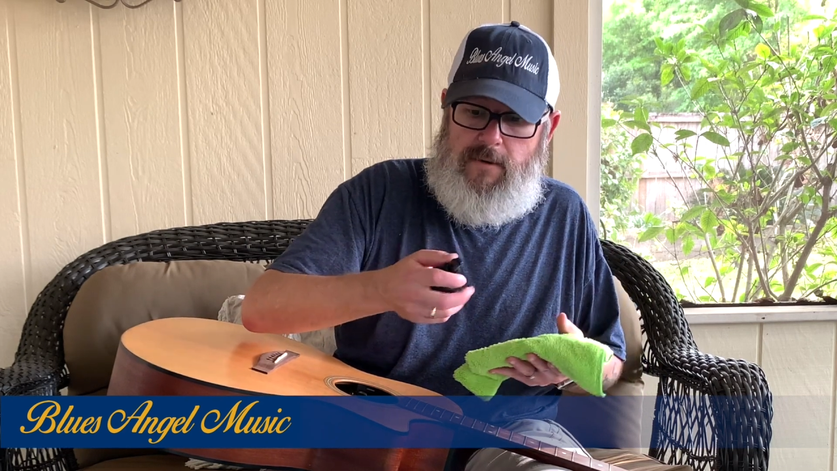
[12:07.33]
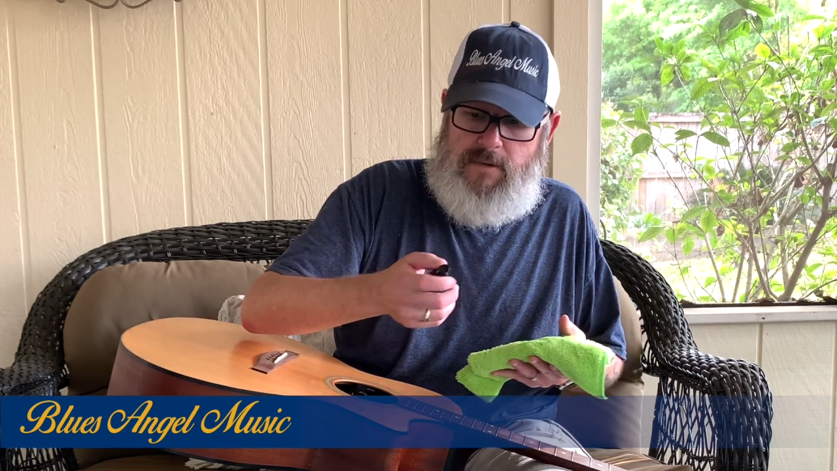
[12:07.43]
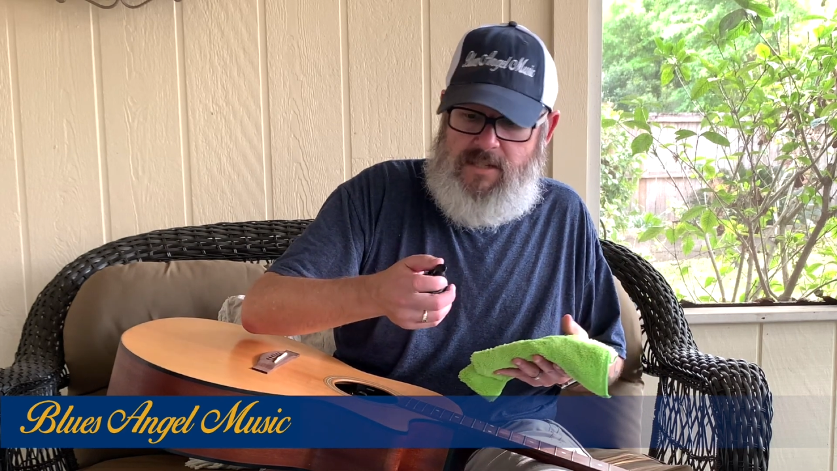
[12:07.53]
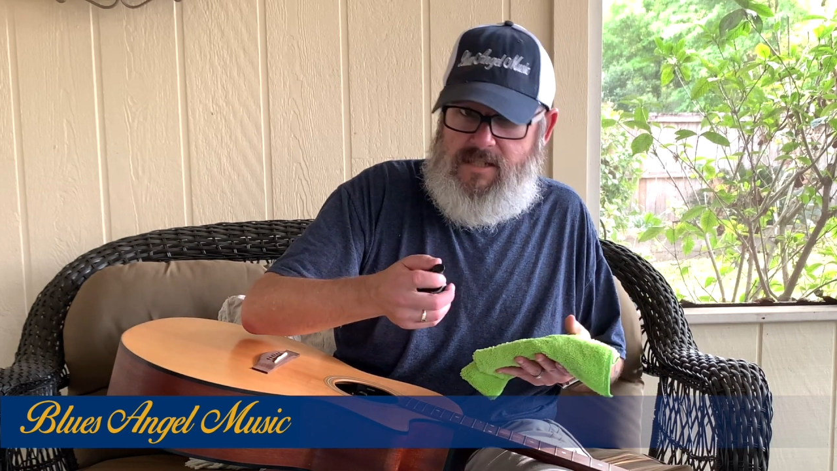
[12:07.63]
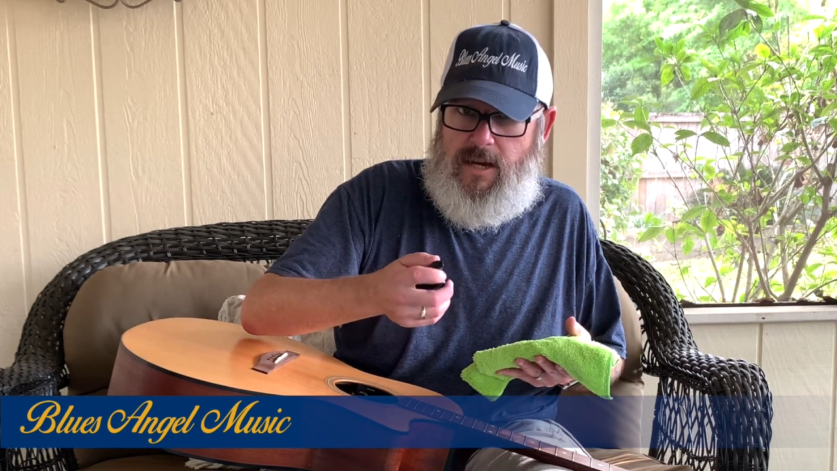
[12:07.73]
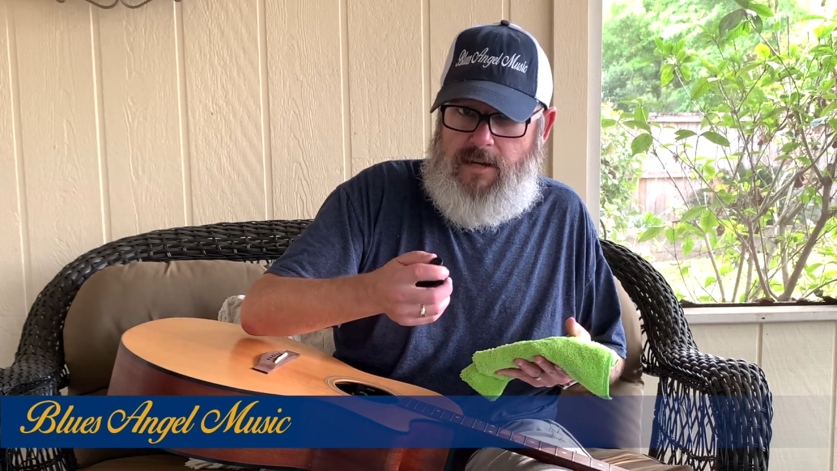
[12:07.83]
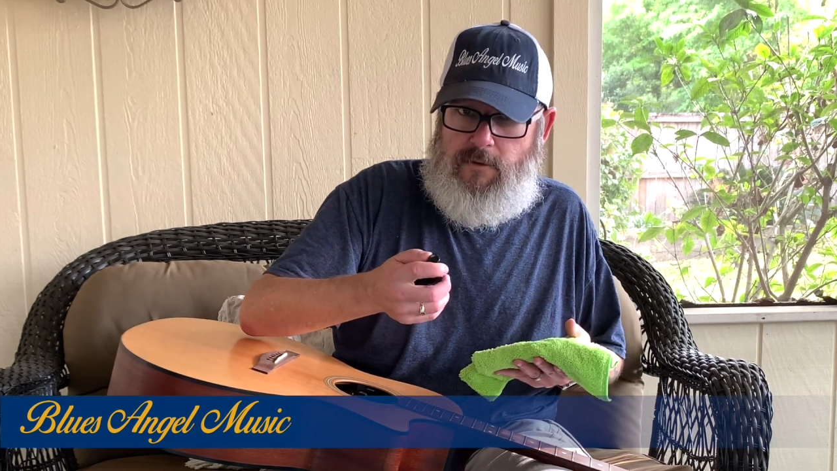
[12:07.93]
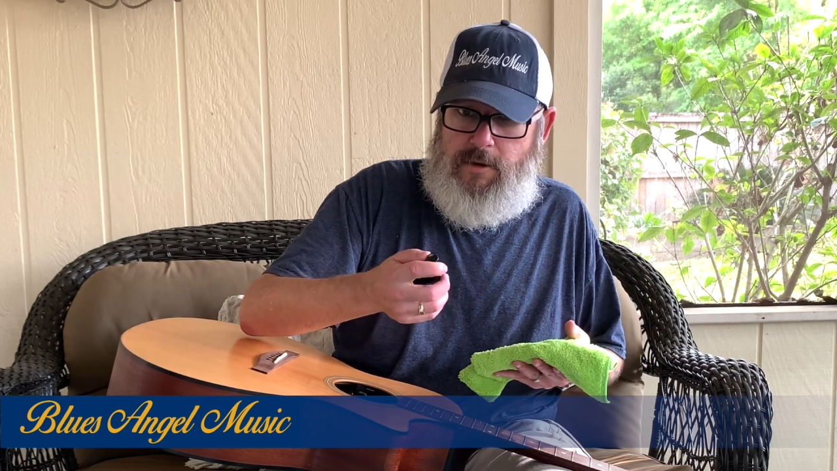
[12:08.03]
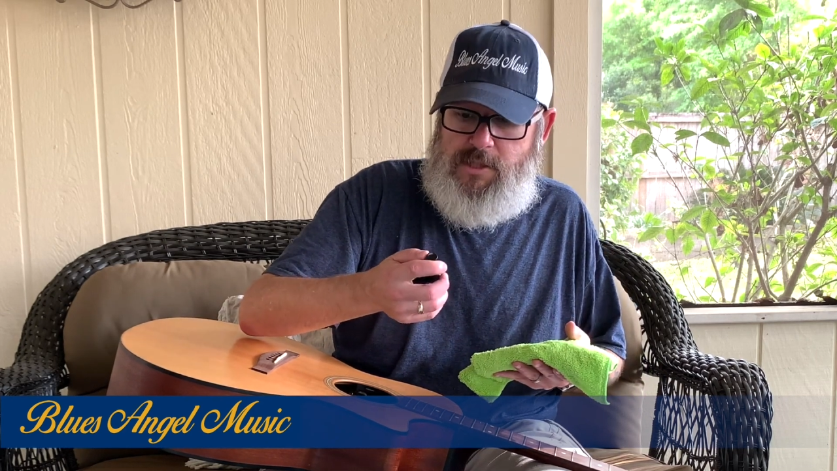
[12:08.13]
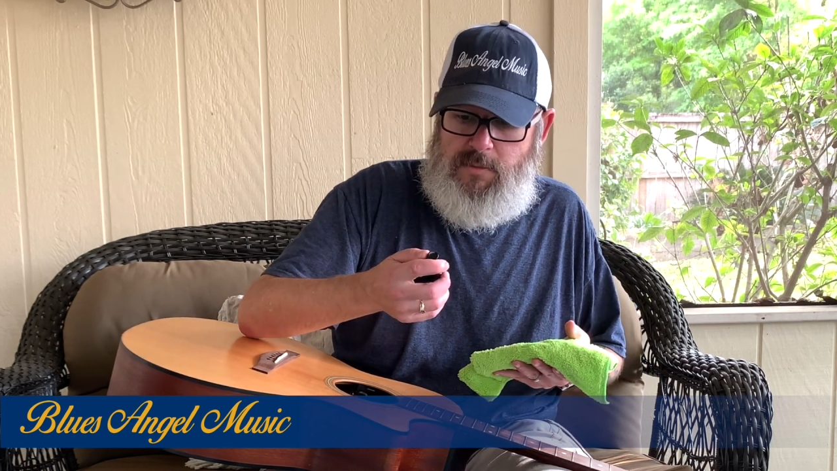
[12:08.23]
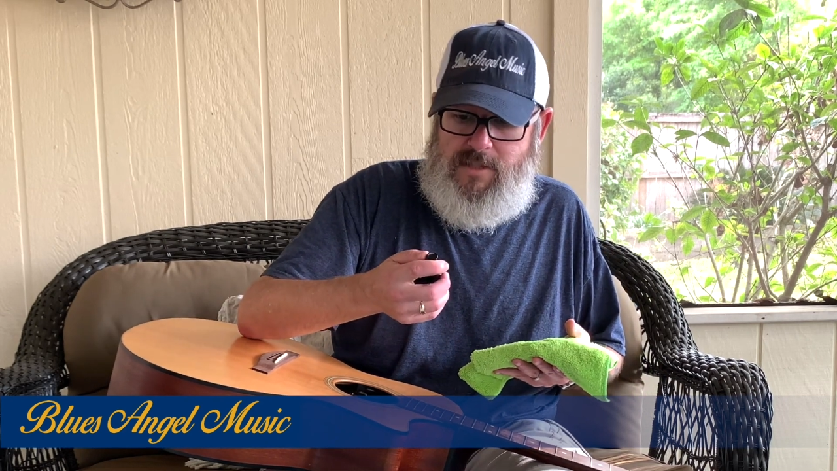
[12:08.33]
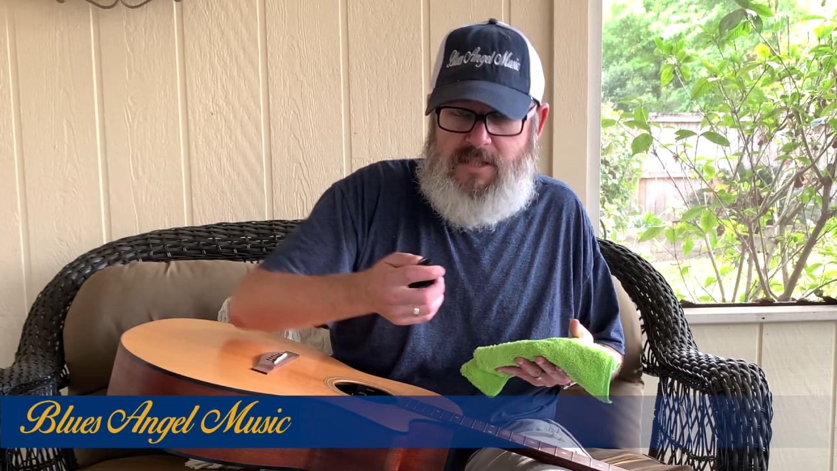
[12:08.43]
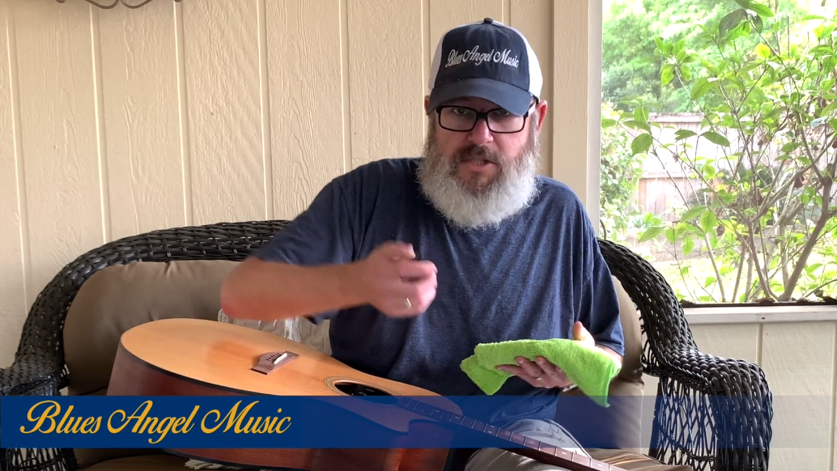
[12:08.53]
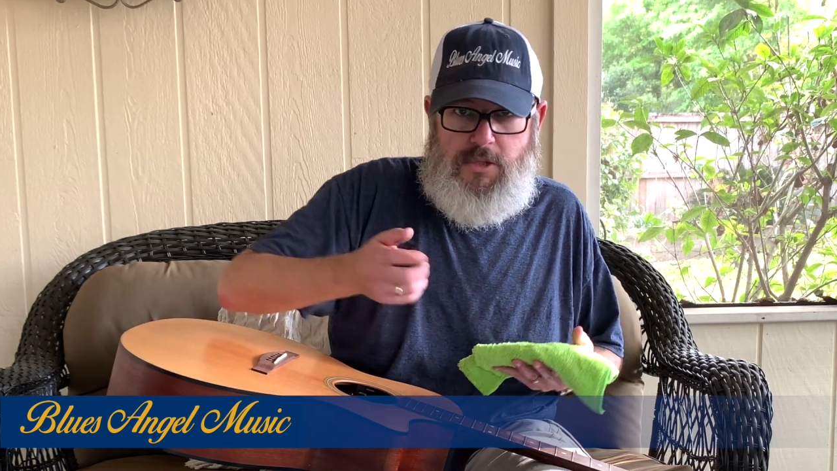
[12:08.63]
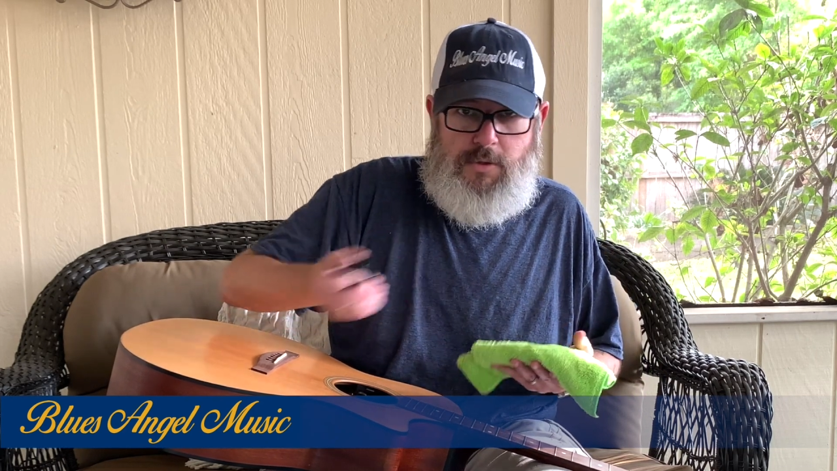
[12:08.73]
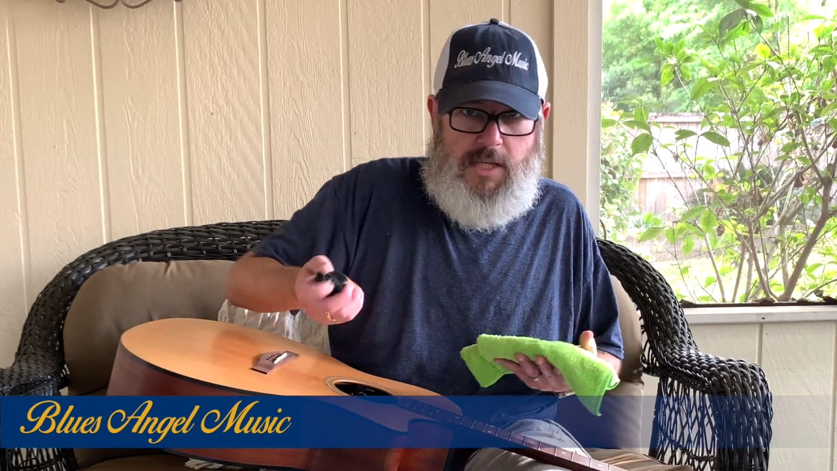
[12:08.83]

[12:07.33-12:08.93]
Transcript: are designed for instruments that do